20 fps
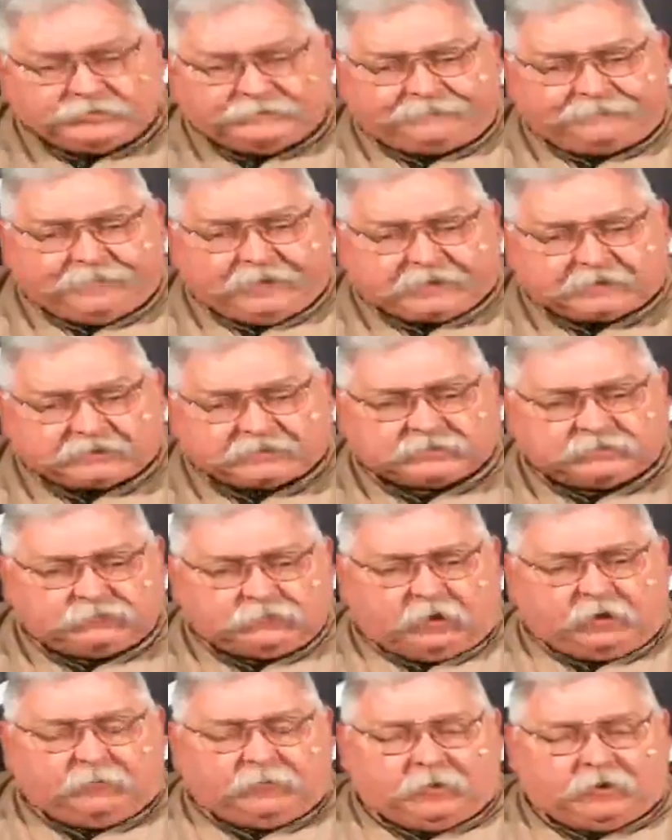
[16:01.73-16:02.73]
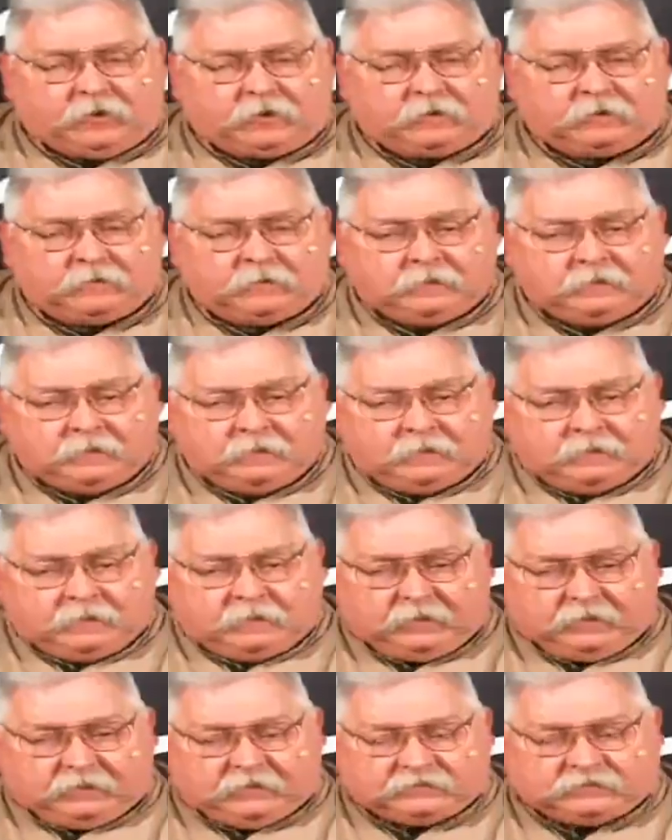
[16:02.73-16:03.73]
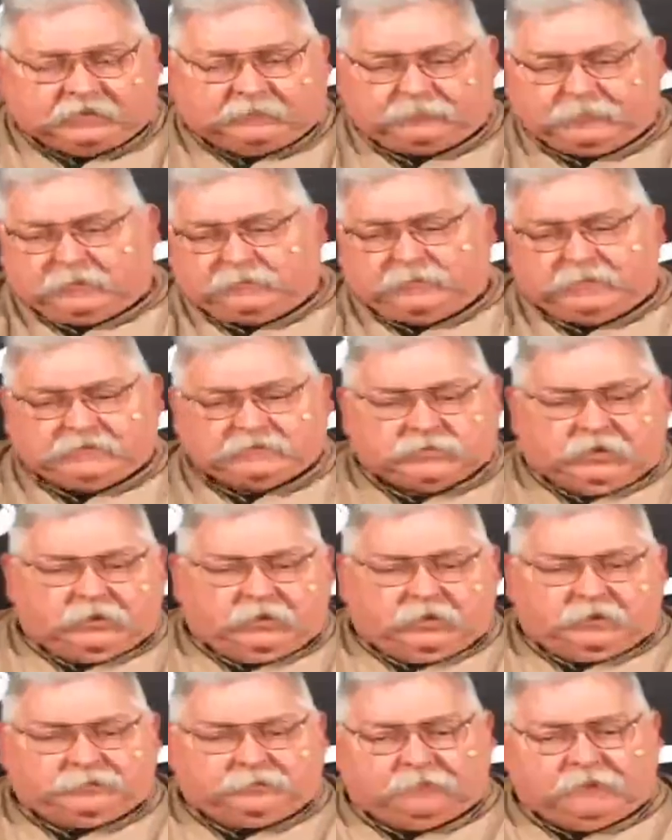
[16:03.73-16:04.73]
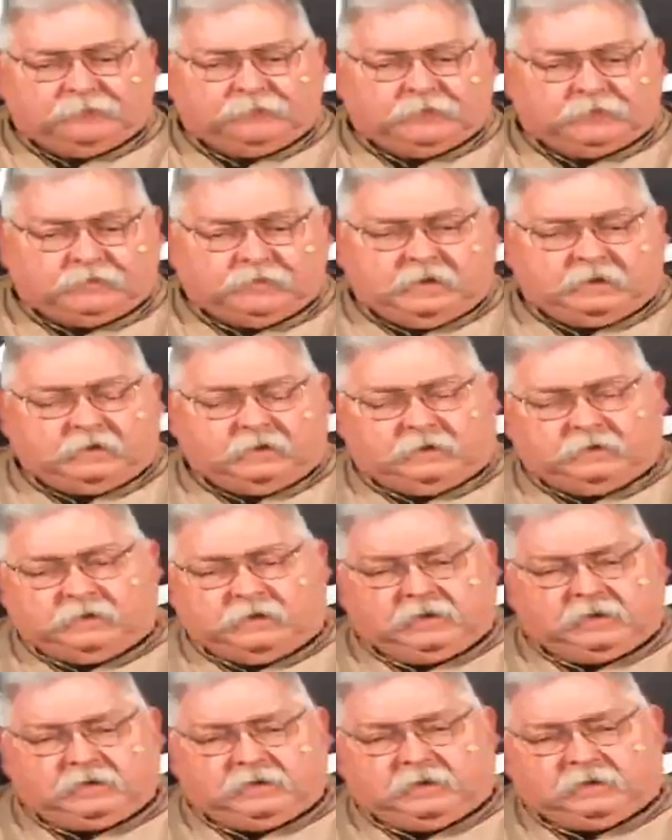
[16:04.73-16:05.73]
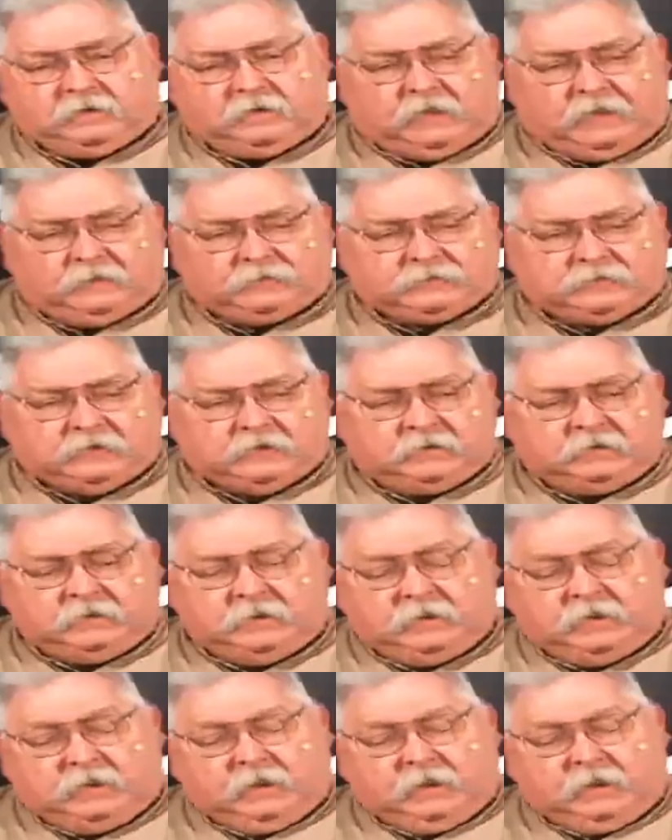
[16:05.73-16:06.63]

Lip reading: a fixed drawbar. It is simply a piece of all thread with a nut on the end that clamps in,